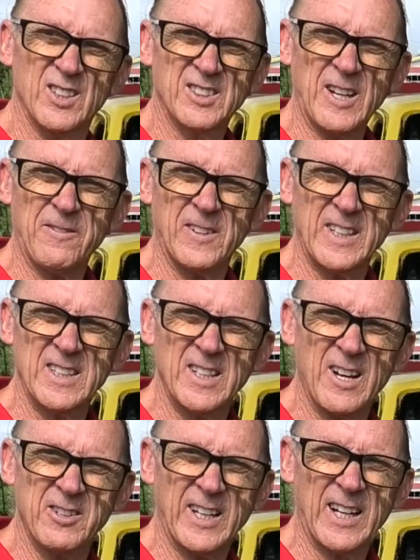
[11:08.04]
definitely
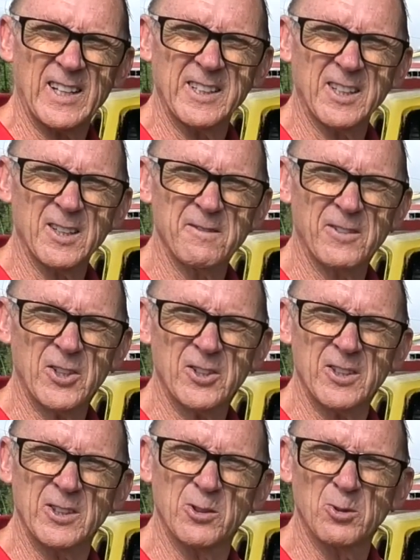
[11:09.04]
no catalytic
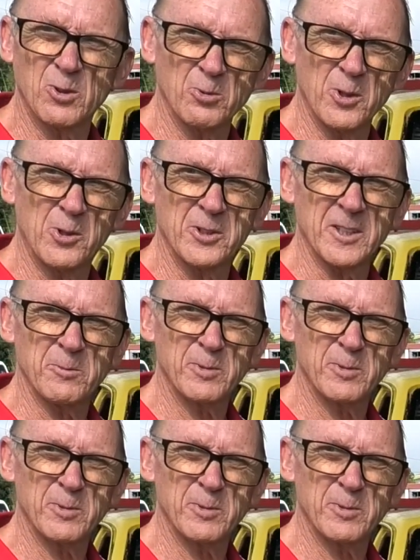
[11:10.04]
converter, you will ruin it,